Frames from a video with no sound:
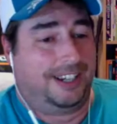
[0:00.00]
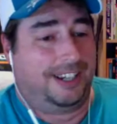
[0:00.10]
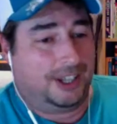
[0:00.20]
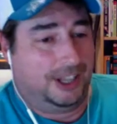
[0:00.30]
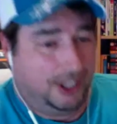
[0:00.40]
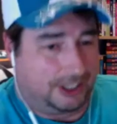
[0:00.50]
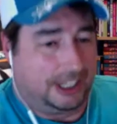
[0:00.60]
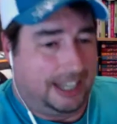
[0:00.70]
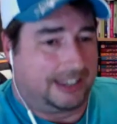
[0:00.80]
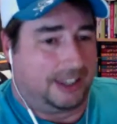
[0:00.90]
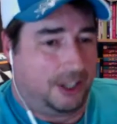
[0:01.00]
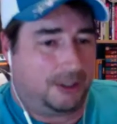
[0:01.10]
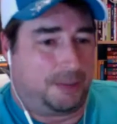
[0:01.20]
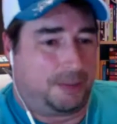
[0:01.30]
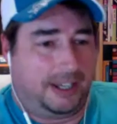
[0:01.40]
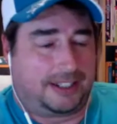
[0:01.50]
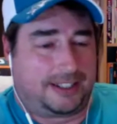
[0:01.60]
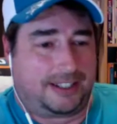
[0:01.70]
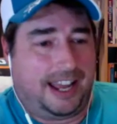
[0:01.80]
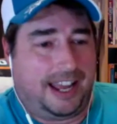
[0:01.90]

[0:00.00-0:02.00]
Looking at those picks,